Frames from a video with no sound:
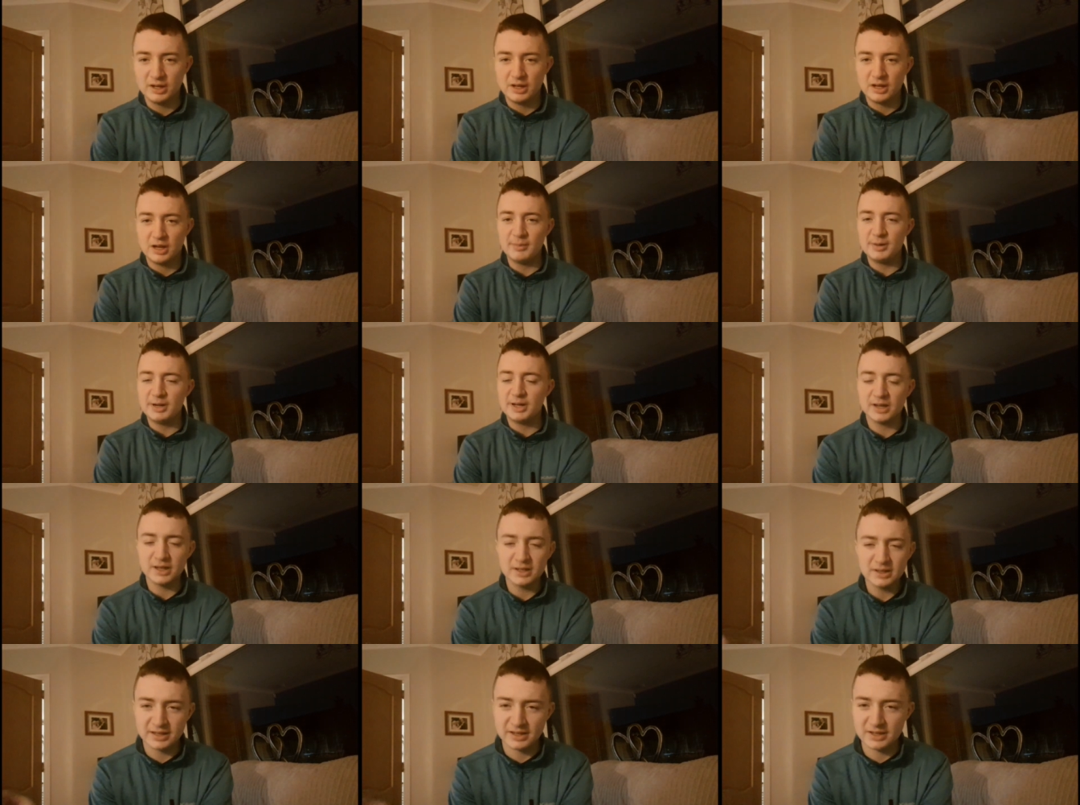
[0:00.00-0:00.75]
I mean, he
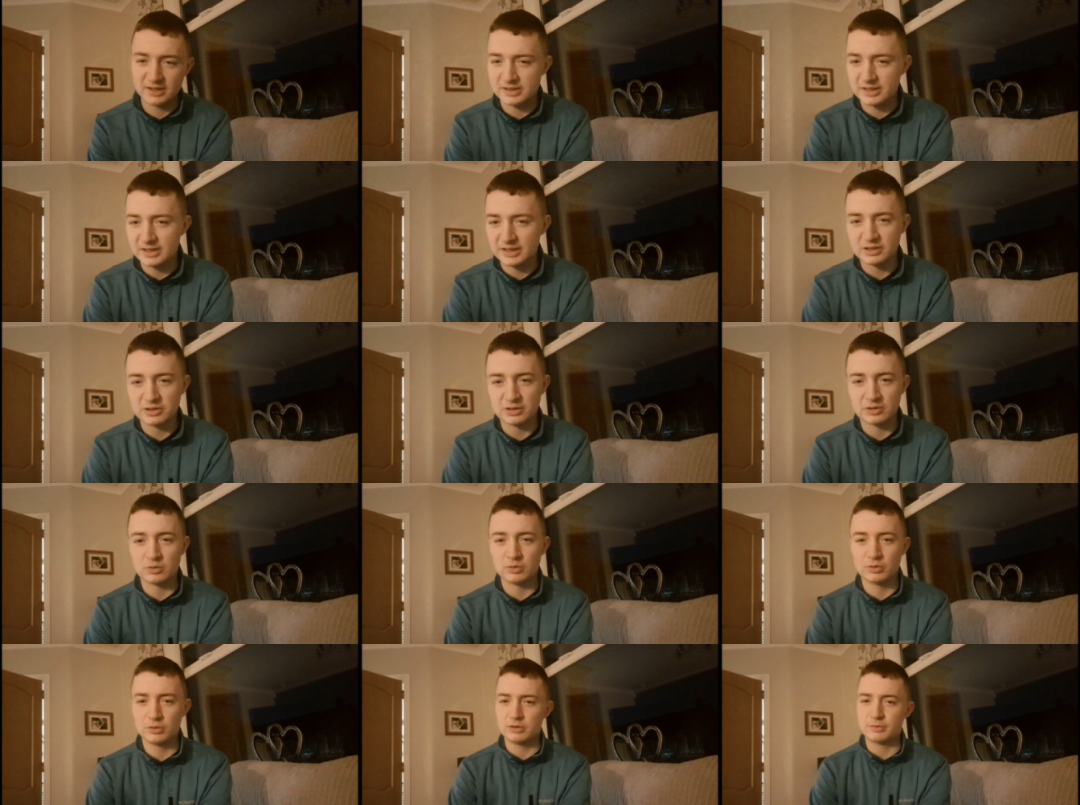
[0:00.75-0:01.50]
had a test against the
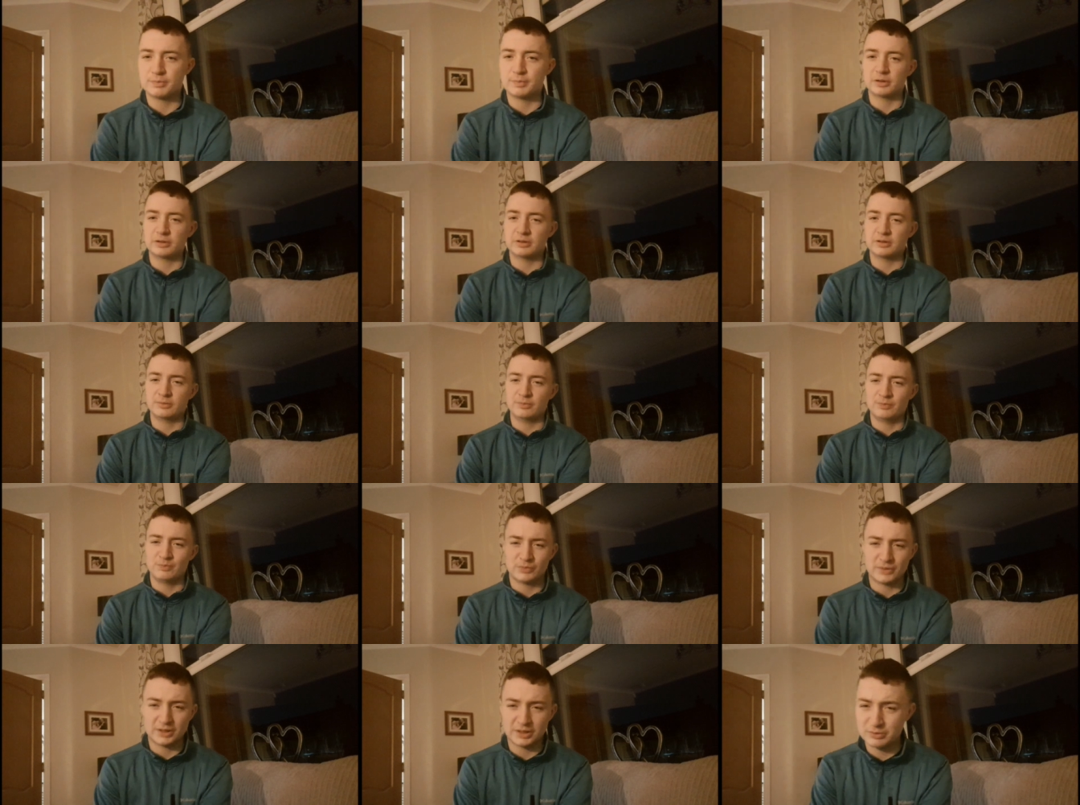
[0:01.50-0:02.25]
Crues, but I